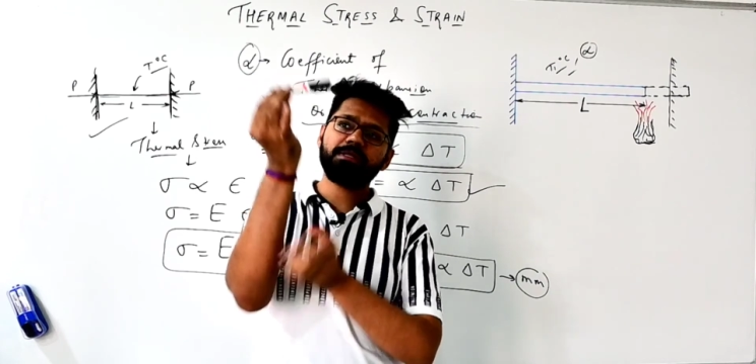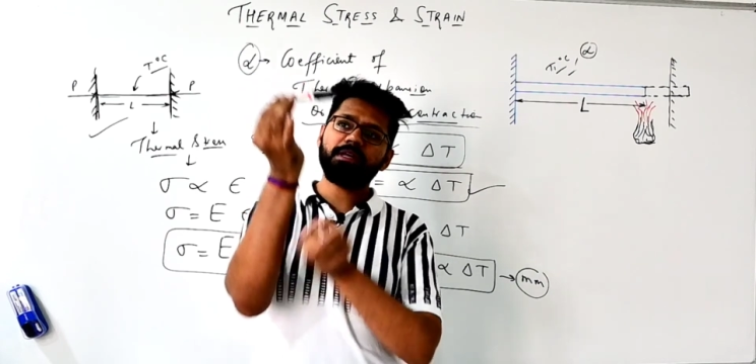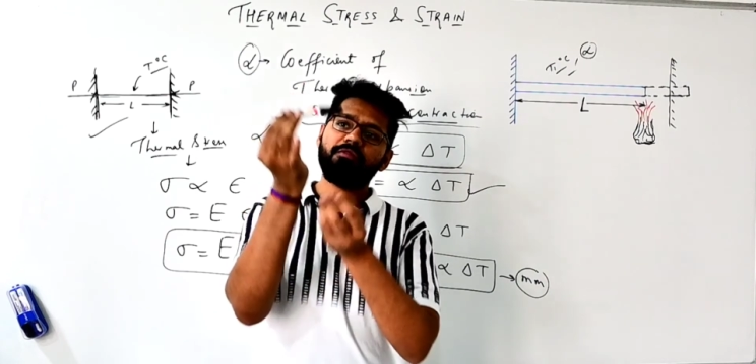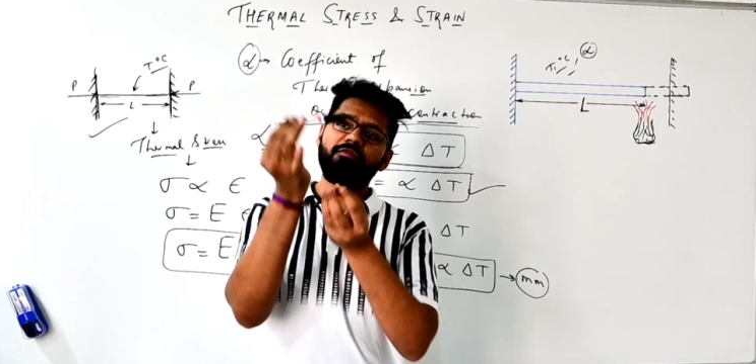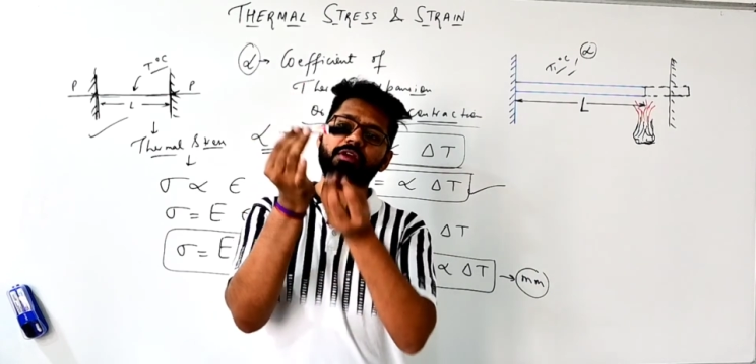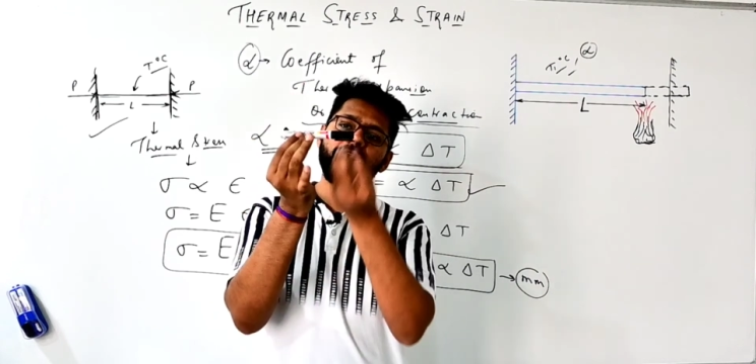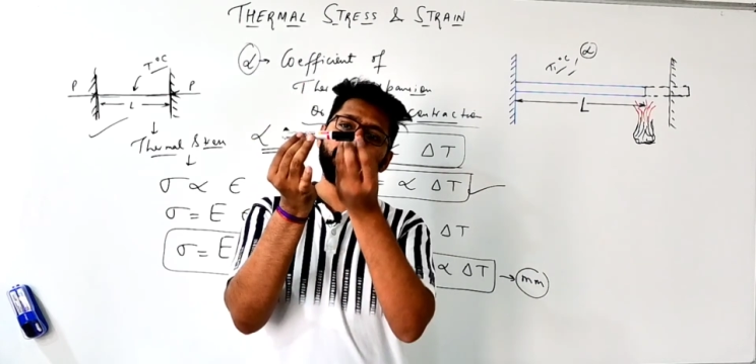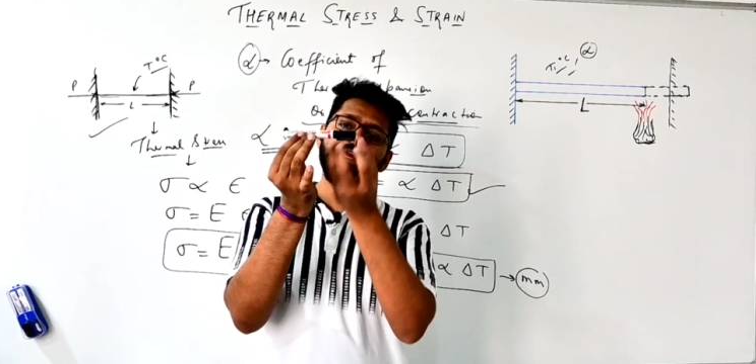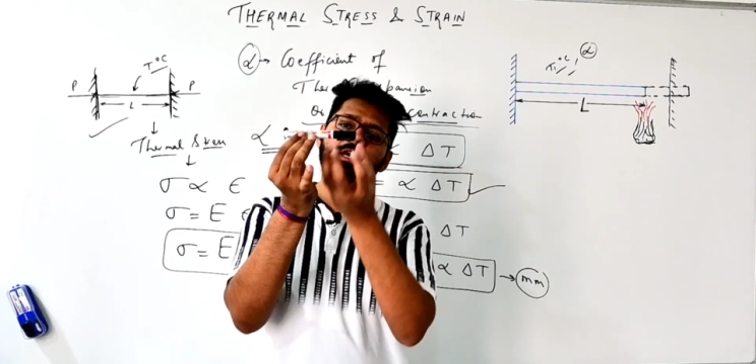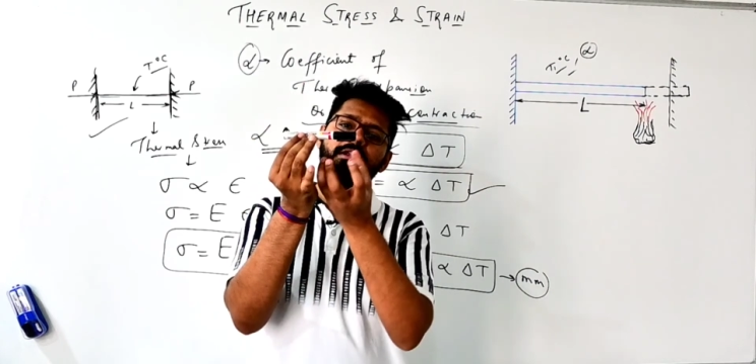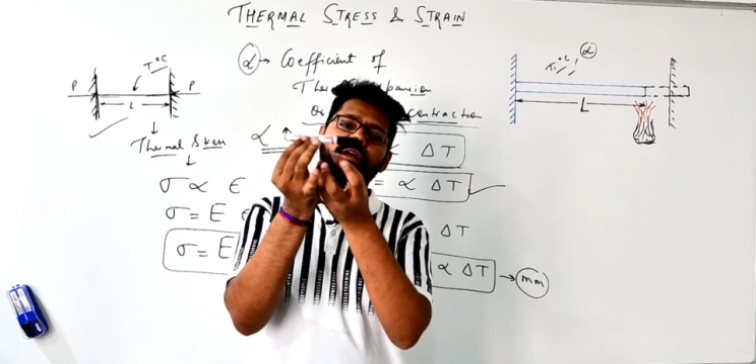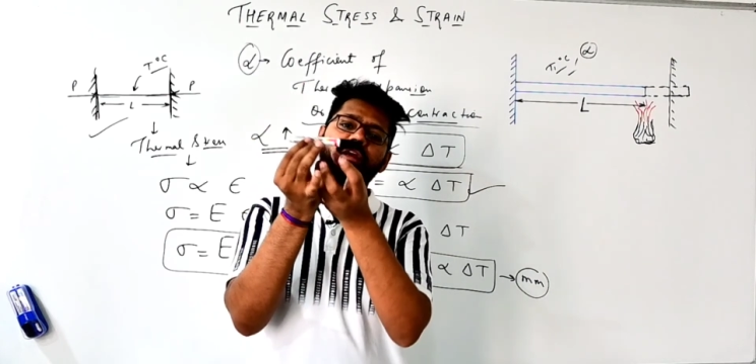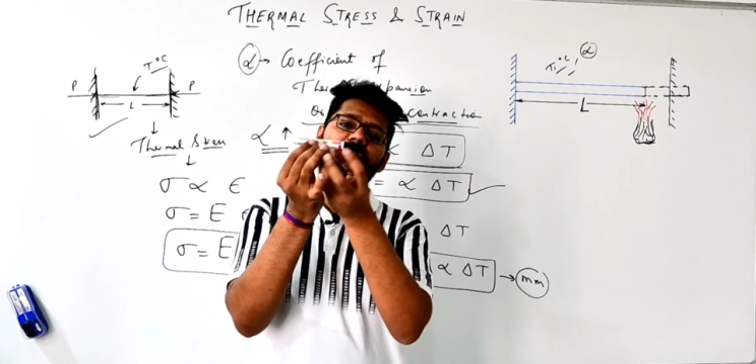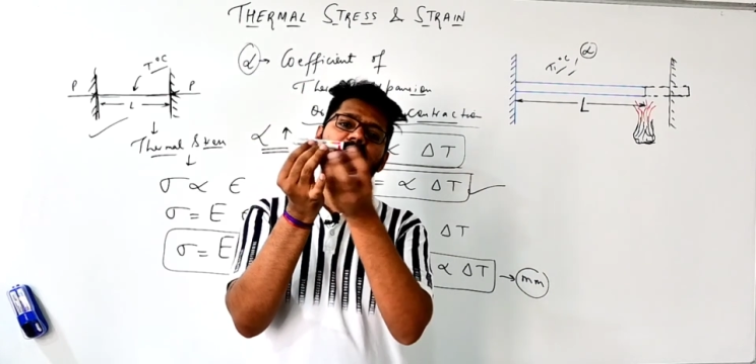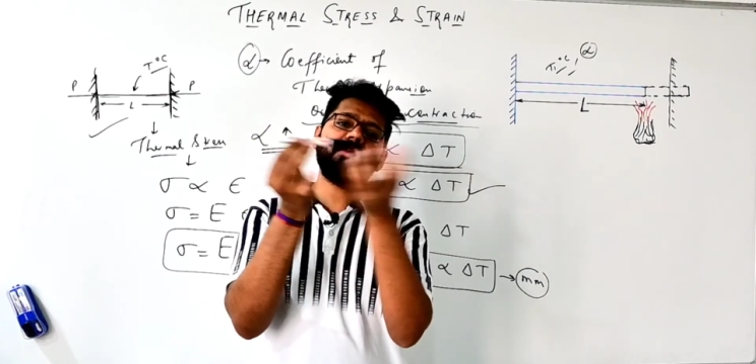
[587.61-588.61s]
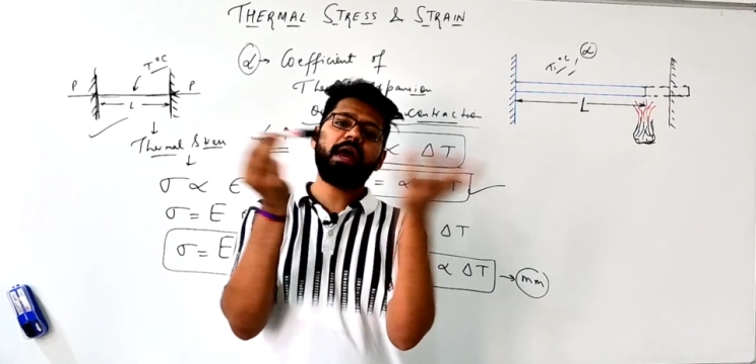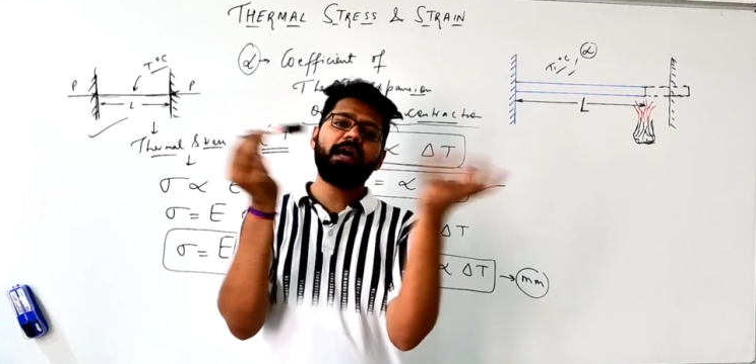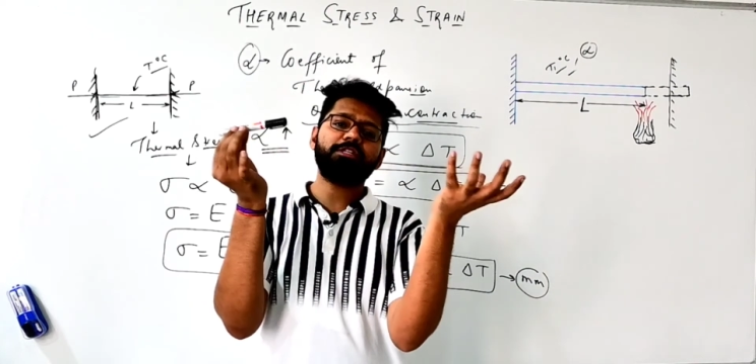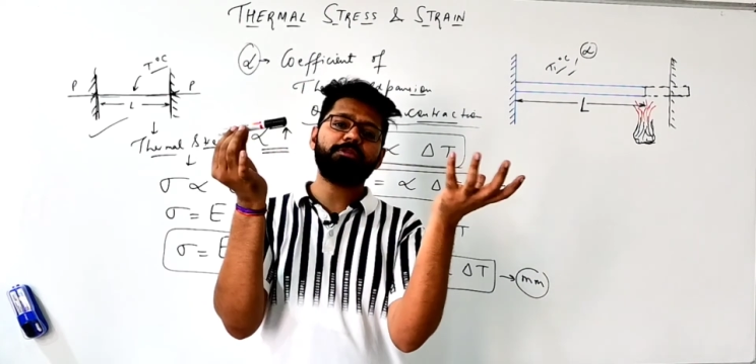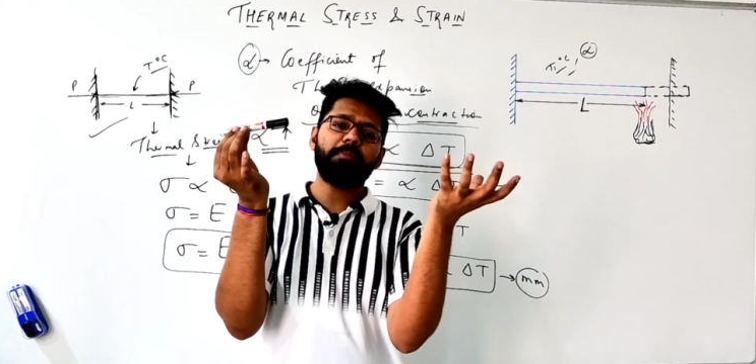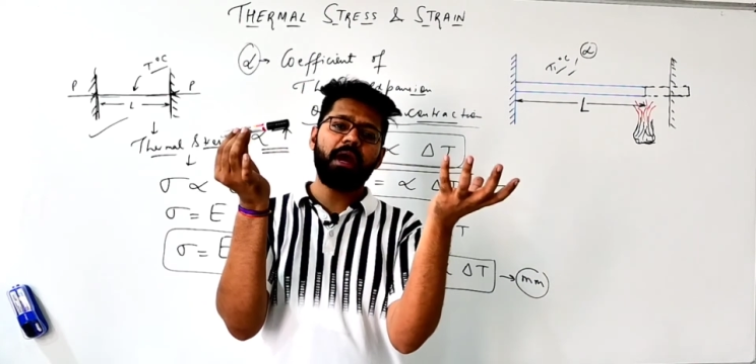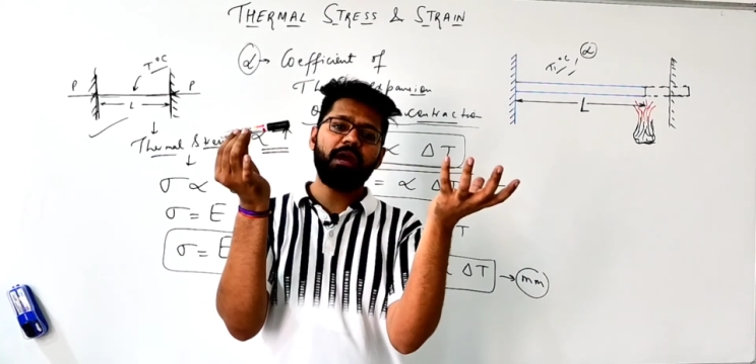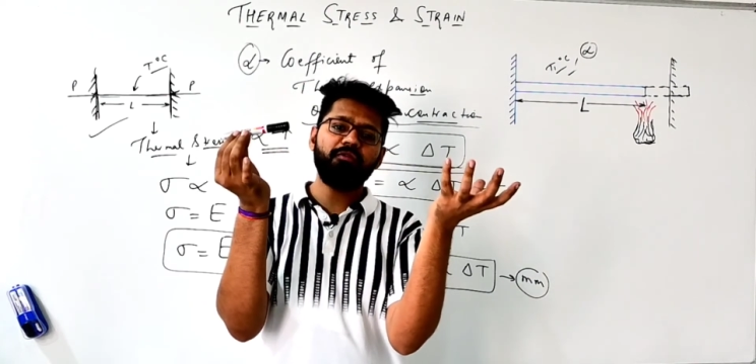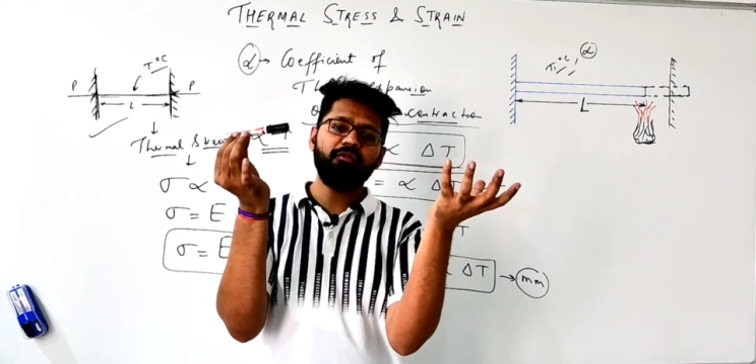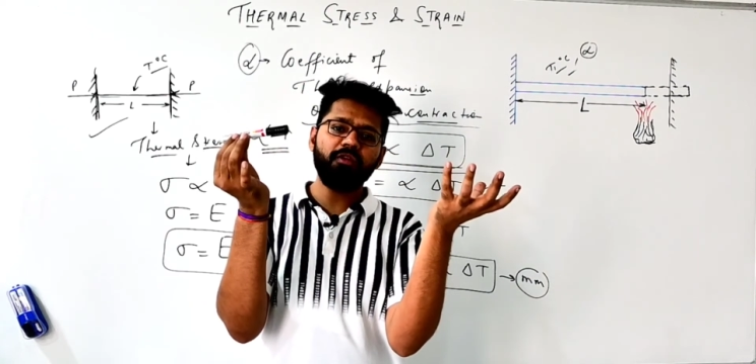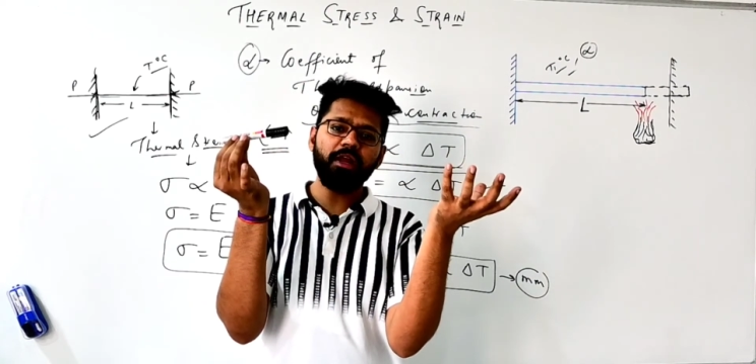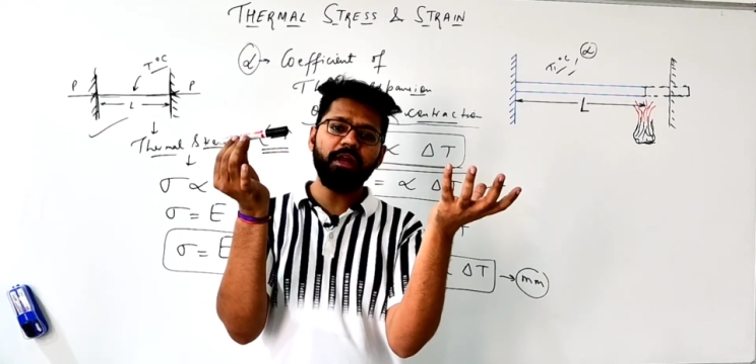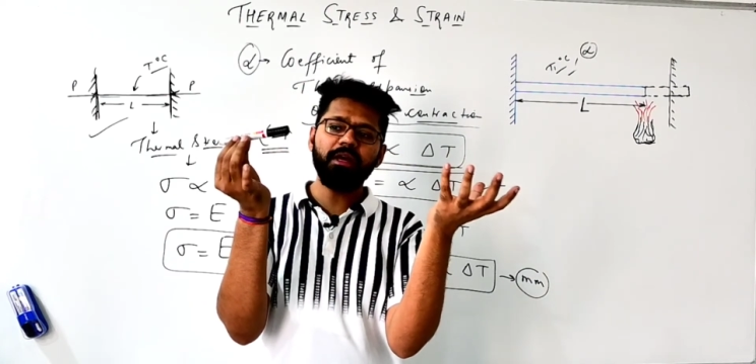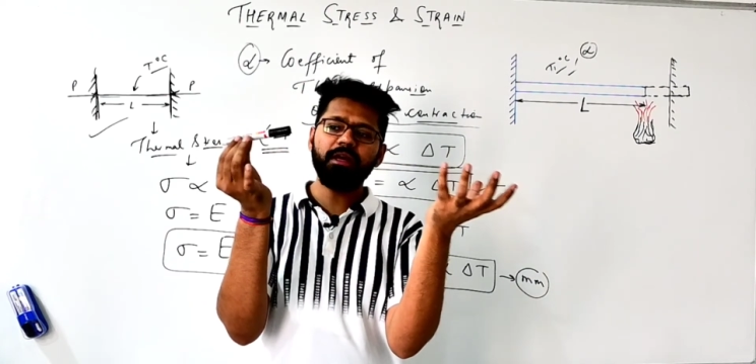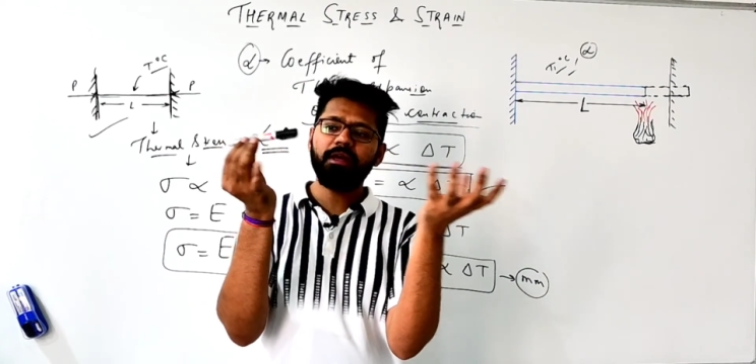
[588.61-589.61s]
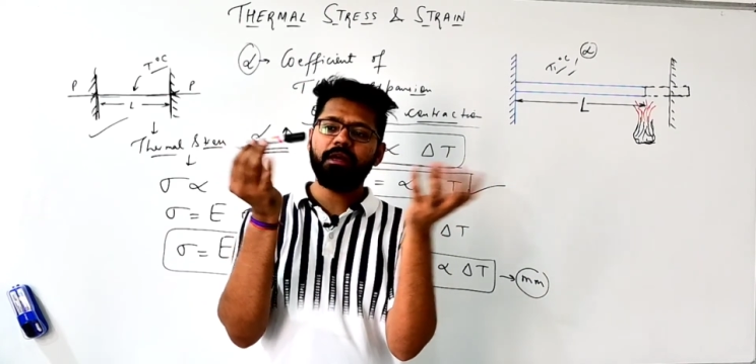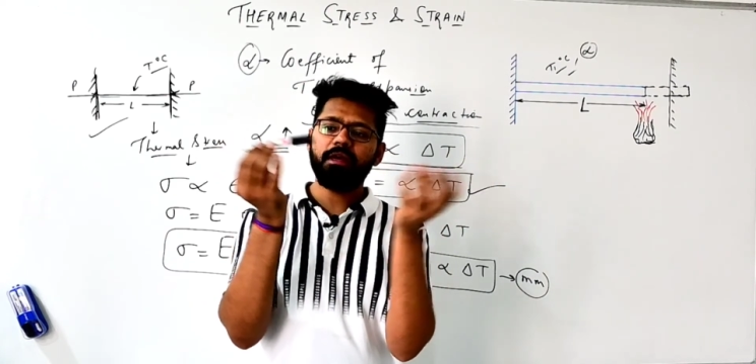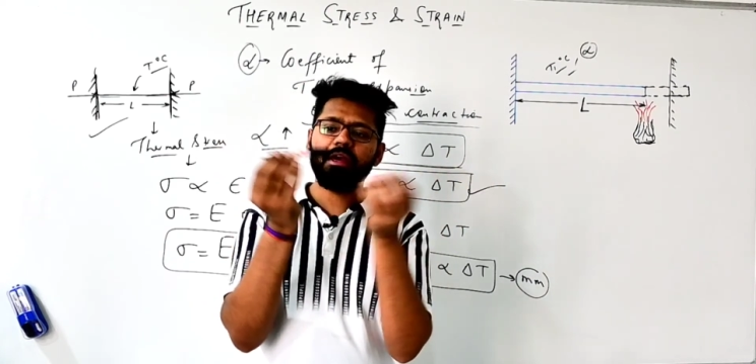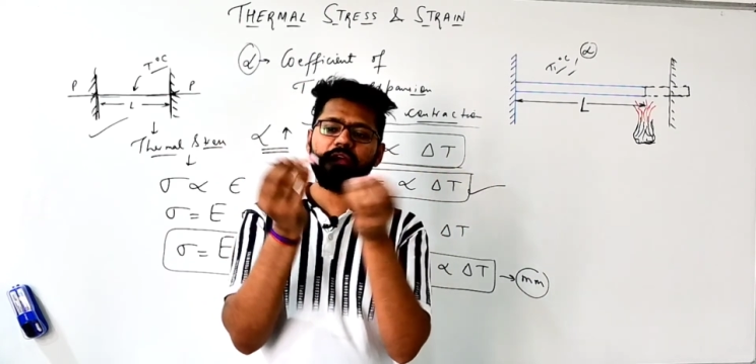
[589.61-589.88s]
if we'll heat, it will expand freely.